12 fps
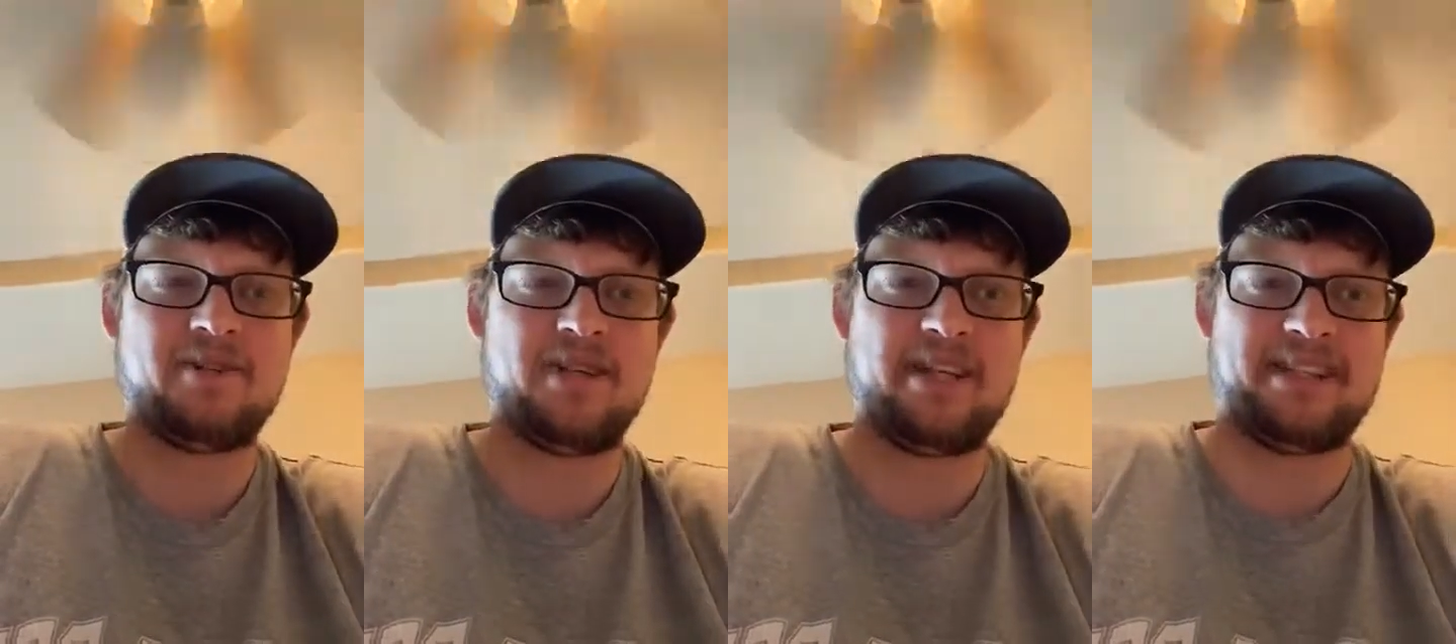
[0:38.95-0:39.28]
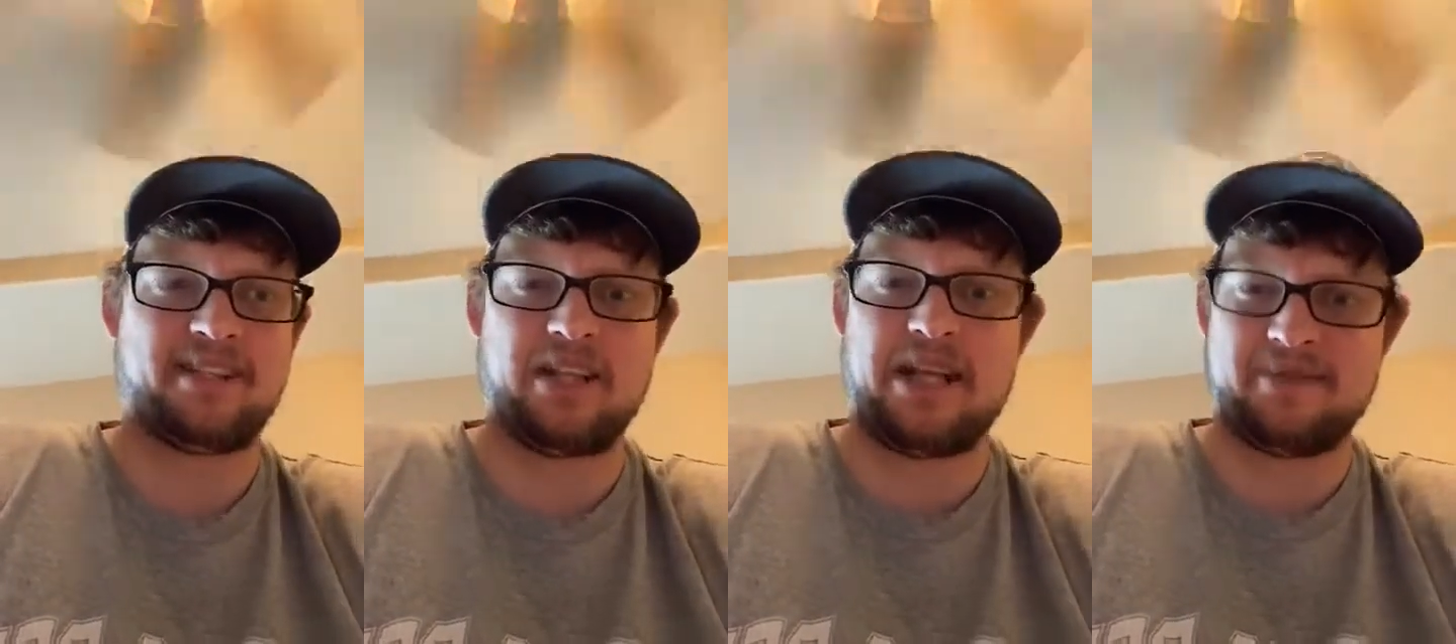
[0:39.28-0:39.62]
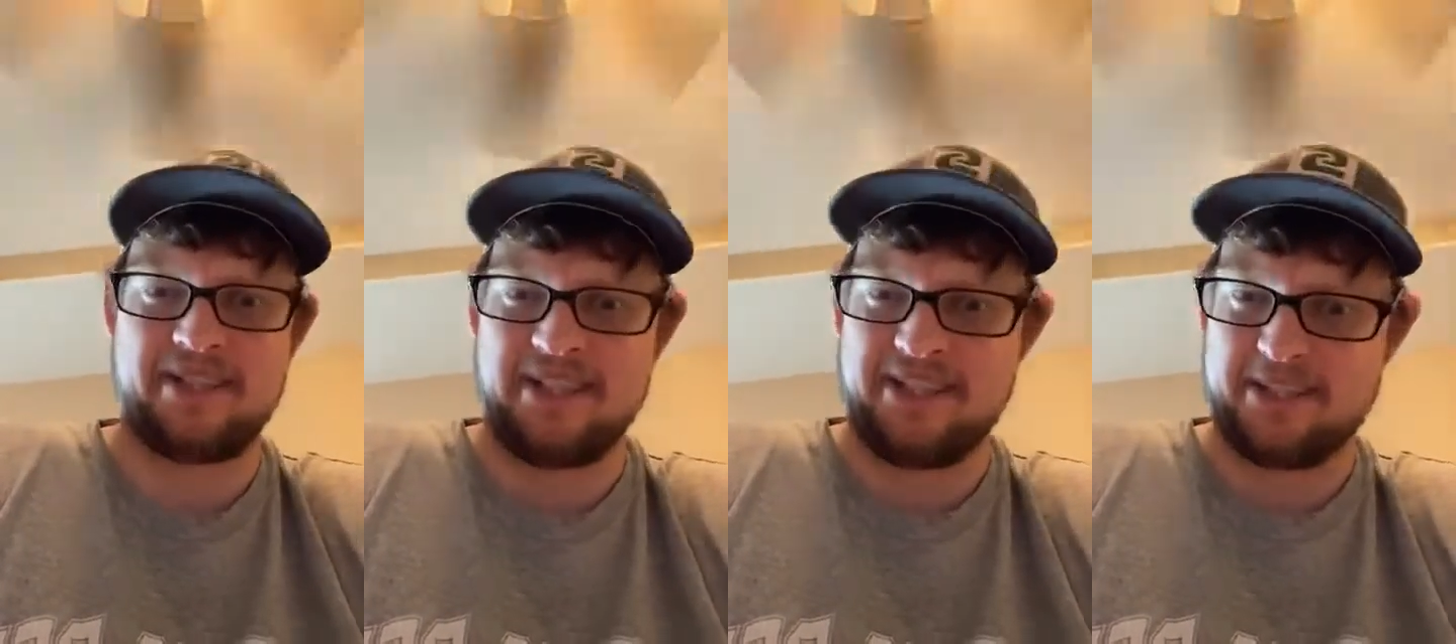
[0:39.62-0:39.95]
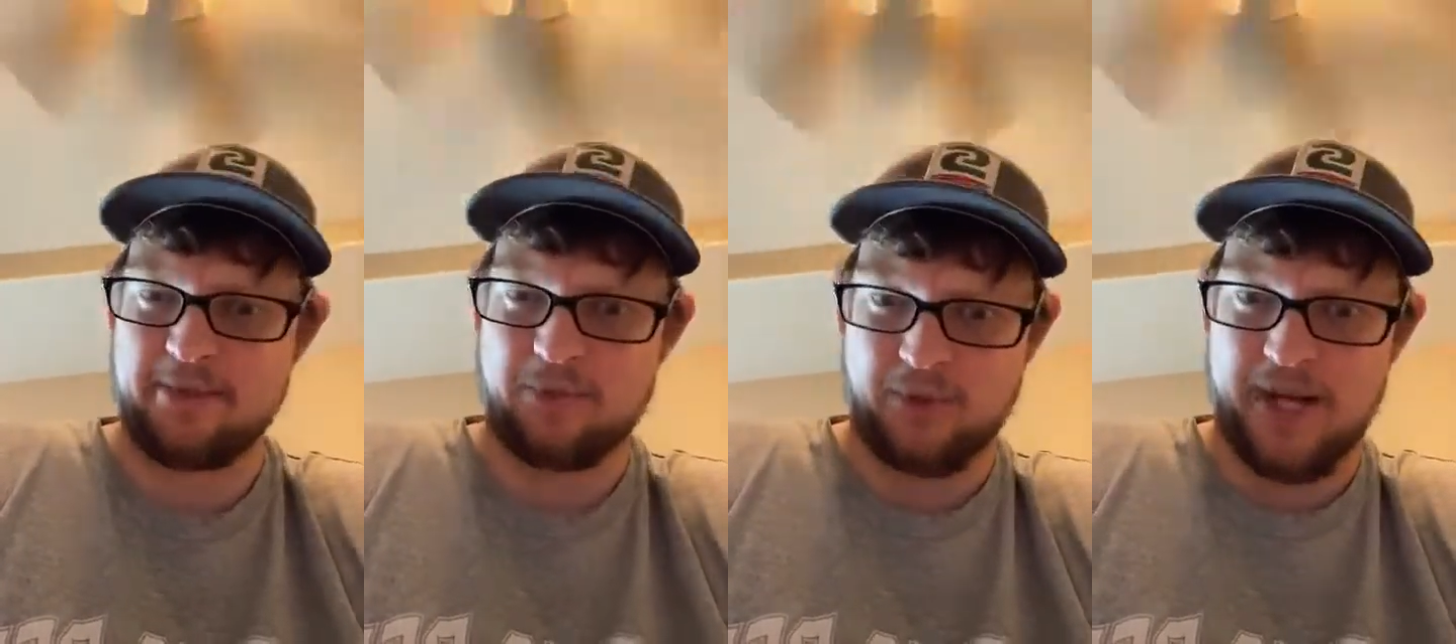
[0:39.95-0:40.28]
he claims that he's
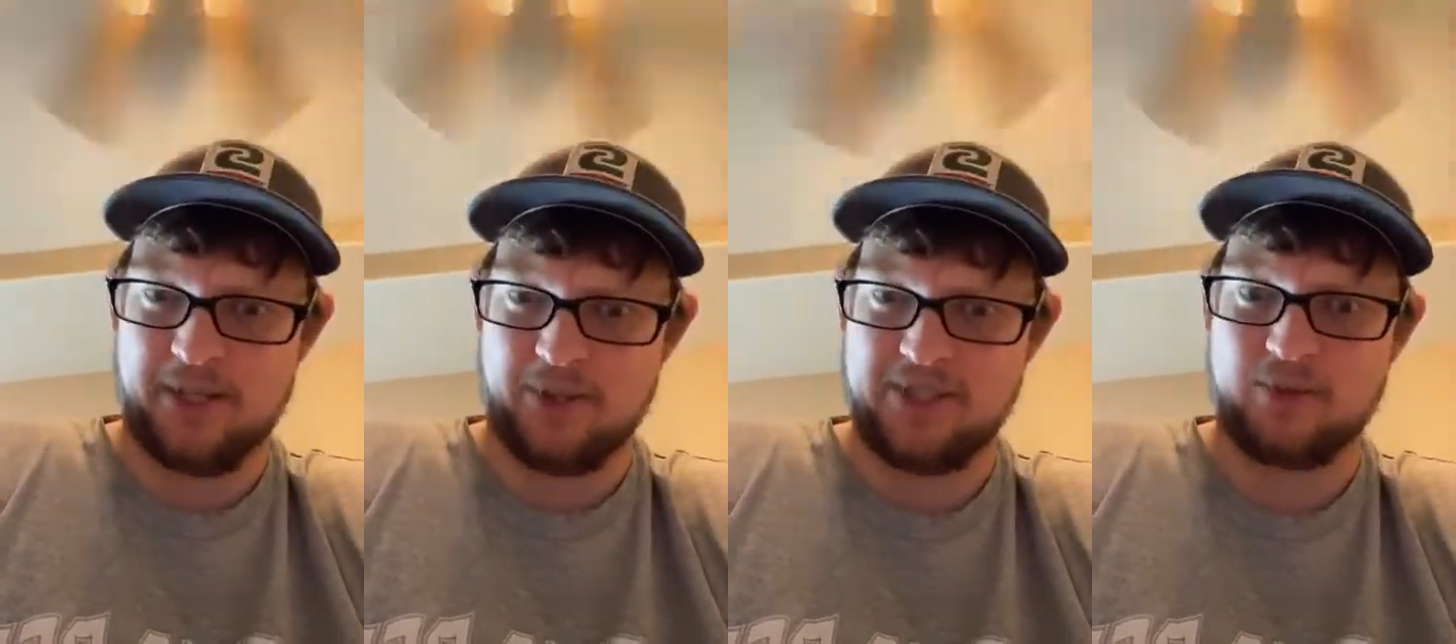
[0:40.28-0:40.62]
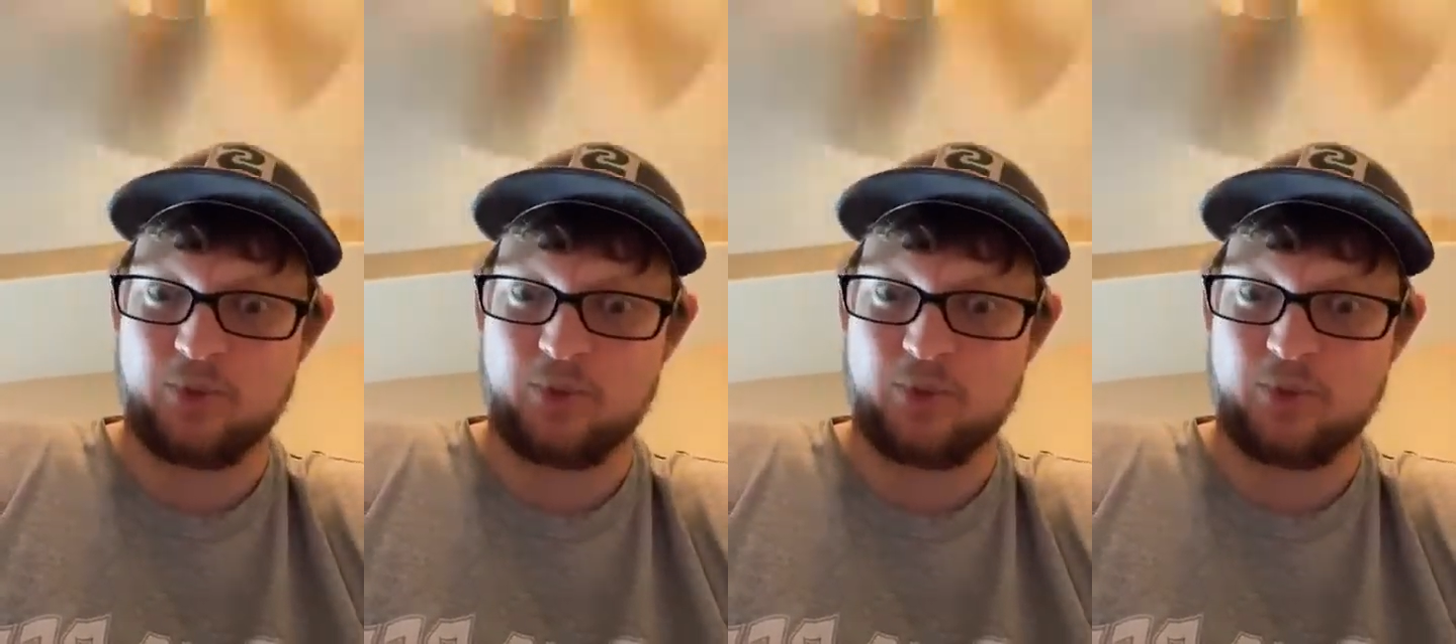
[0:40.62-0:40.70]
the Preterist